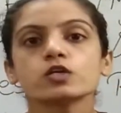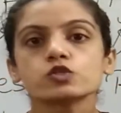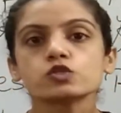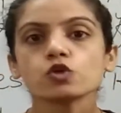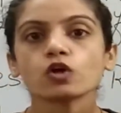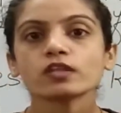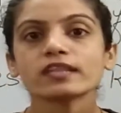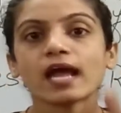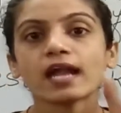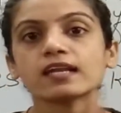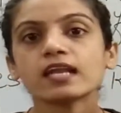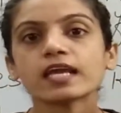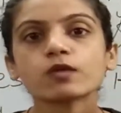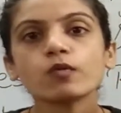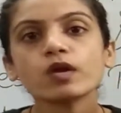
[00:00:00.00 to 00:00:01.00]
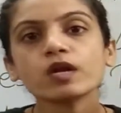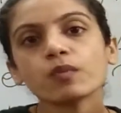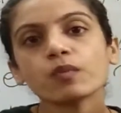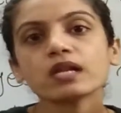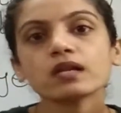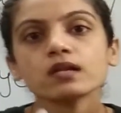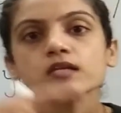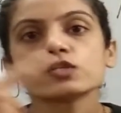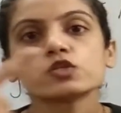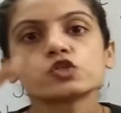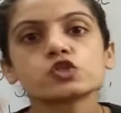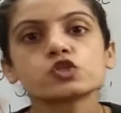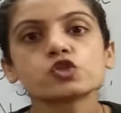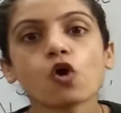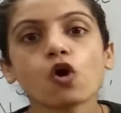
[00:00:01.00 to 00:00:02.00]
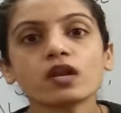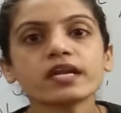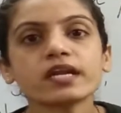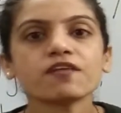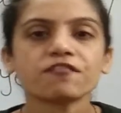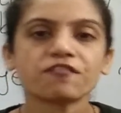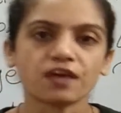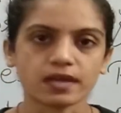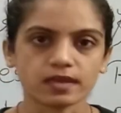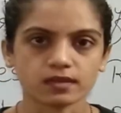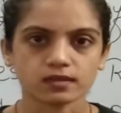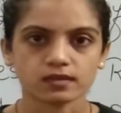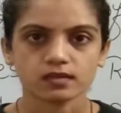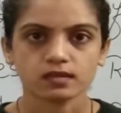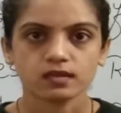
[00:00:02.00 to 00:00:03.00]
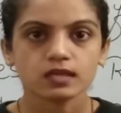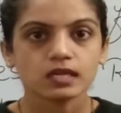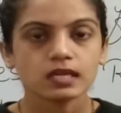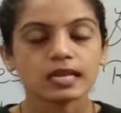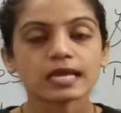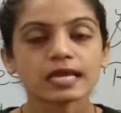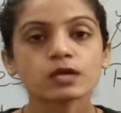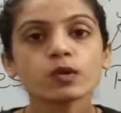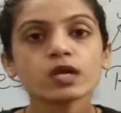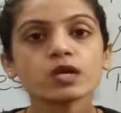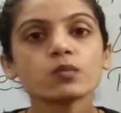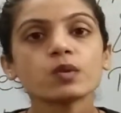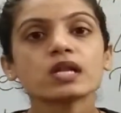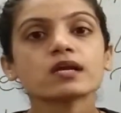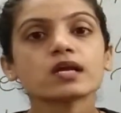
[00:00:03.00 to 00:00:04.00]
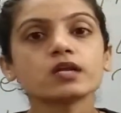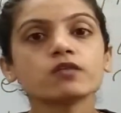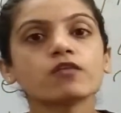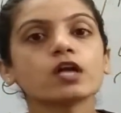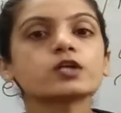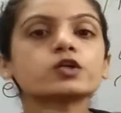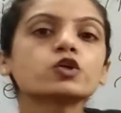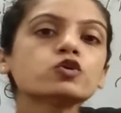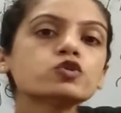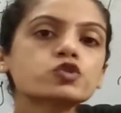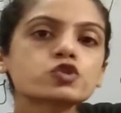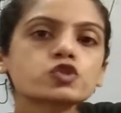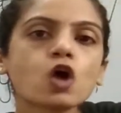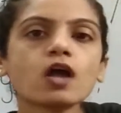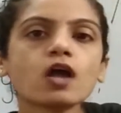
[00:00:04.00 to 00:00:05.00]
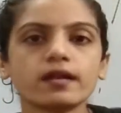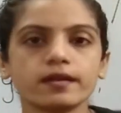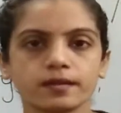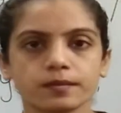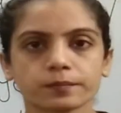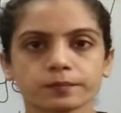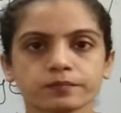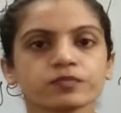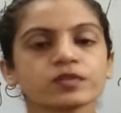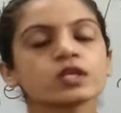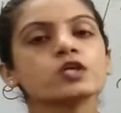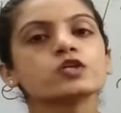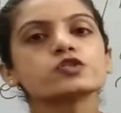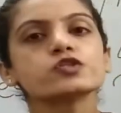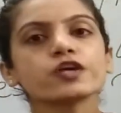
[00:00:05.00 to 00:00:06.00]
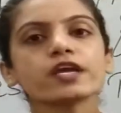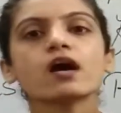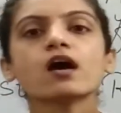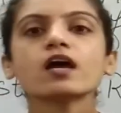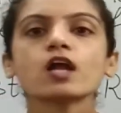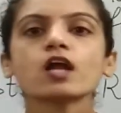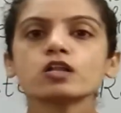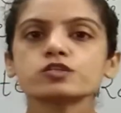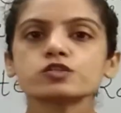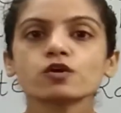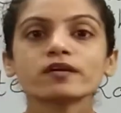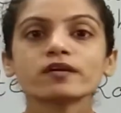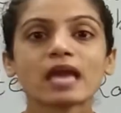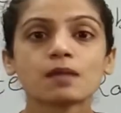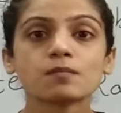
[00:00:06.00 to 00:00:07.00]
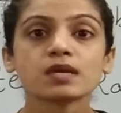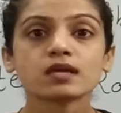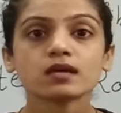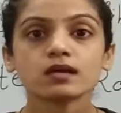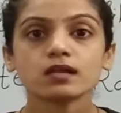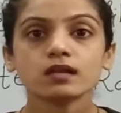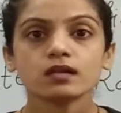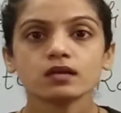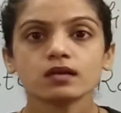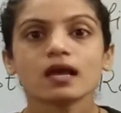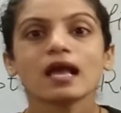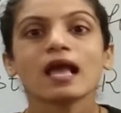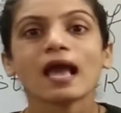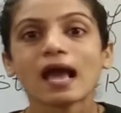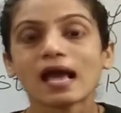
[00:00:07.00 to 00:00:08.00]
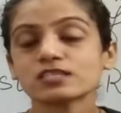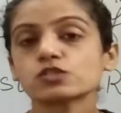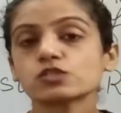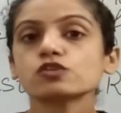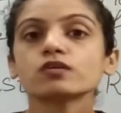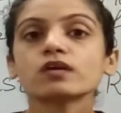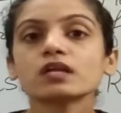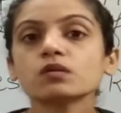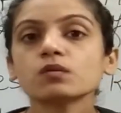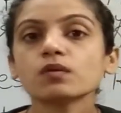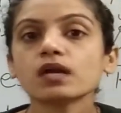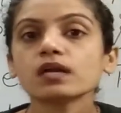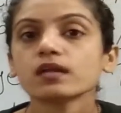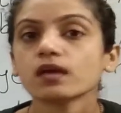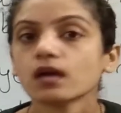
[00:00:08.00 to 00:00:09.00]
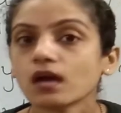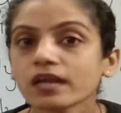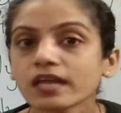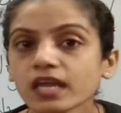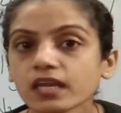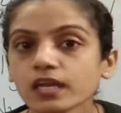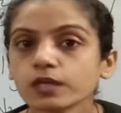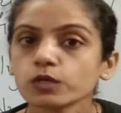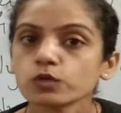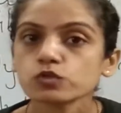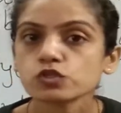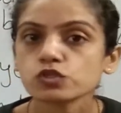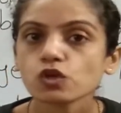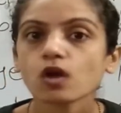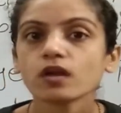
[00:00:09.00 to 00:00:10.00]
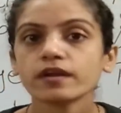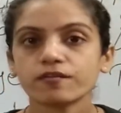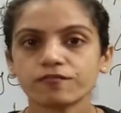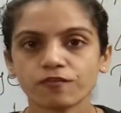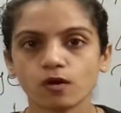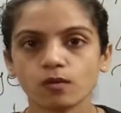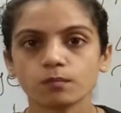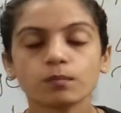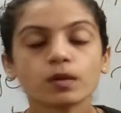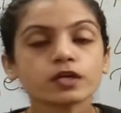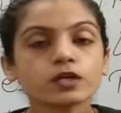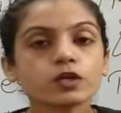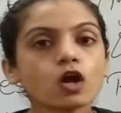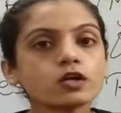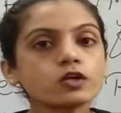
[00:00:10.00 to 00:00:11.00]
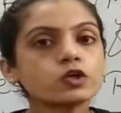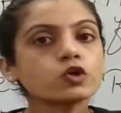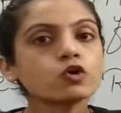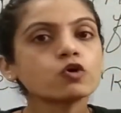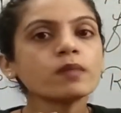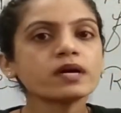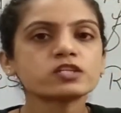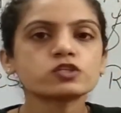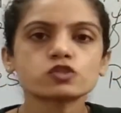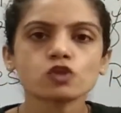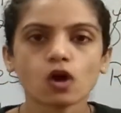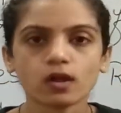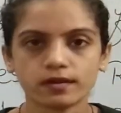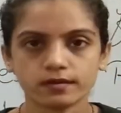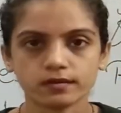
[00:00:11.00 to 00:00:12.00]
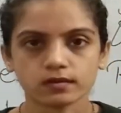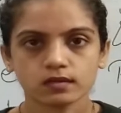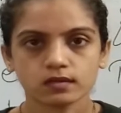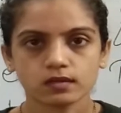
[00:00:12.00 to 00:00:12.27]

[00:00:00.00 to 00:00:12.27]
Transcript: So that liquid will solidify. Liquid will convert to solid. So here also chemical has to convert again into solid form, but not too much solid.